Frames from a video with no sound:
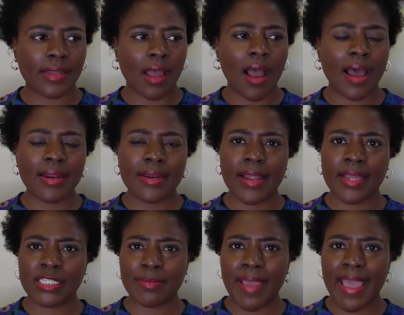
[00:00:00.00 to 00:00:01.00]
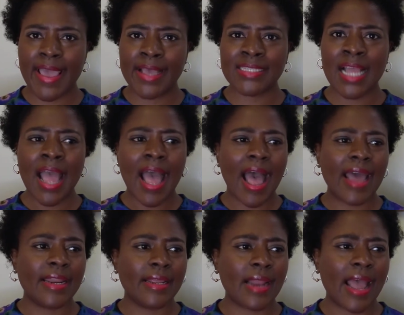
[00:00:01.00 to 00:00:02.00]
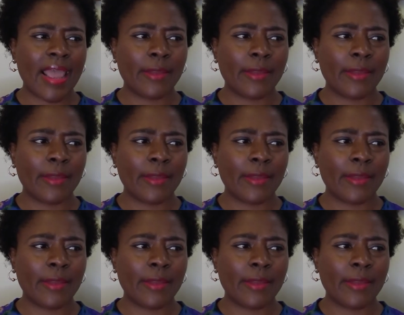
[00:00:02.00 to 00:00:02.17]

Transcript: And the holidays passed. I didn't. I